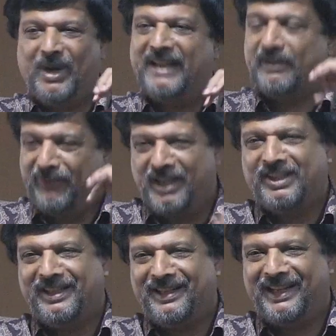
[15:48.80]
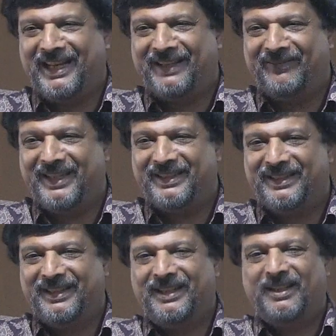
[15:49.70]
as a functional language,
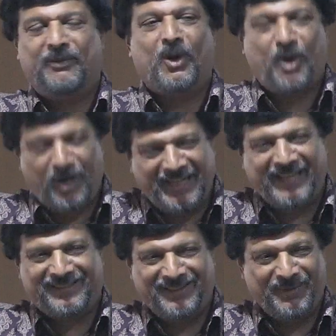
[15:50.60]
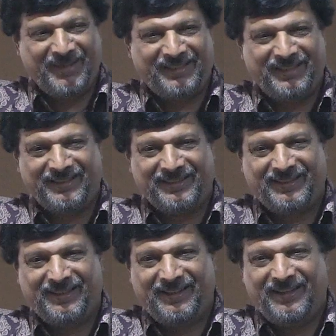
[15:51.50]
for context situations,
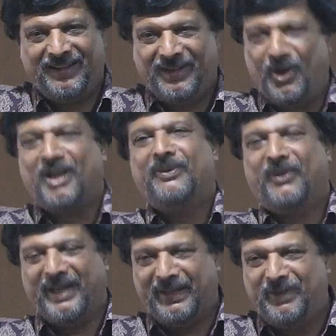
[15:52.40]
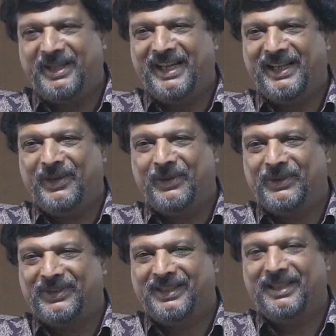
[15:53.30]
not for everyday
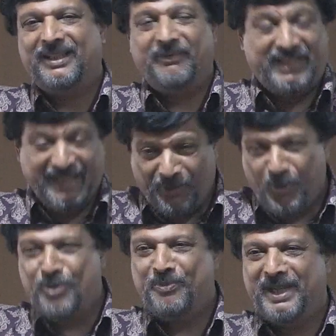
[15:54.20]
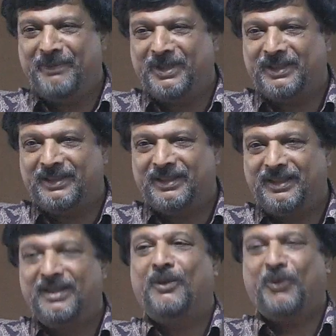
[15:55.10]
use with their own people,
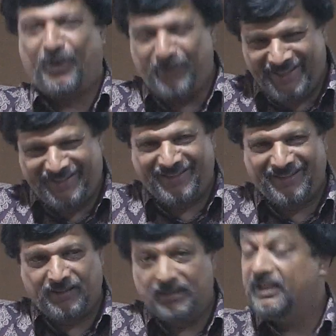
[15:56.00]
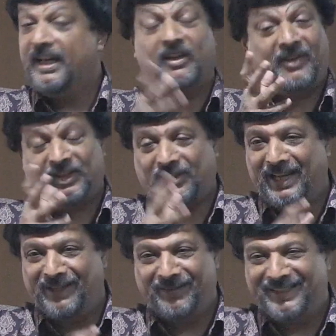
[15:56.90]
for which they're a rich
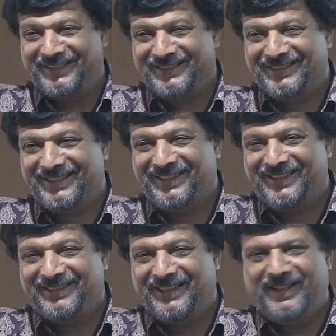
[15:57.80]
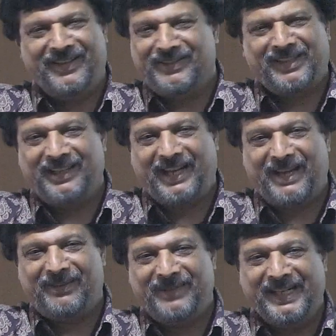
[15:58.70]
language. They didn't necessarily
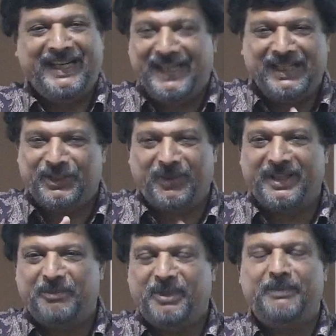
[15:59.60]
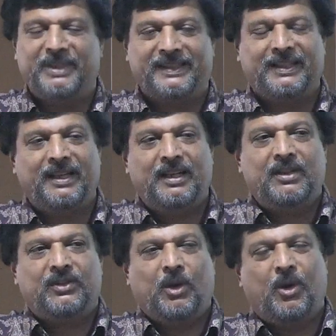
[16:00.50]
have to be English for that purpose.
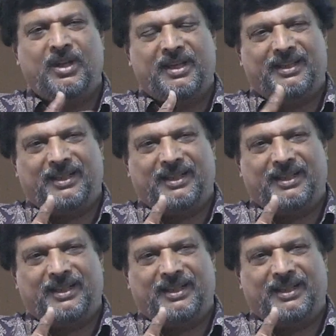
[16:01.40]
So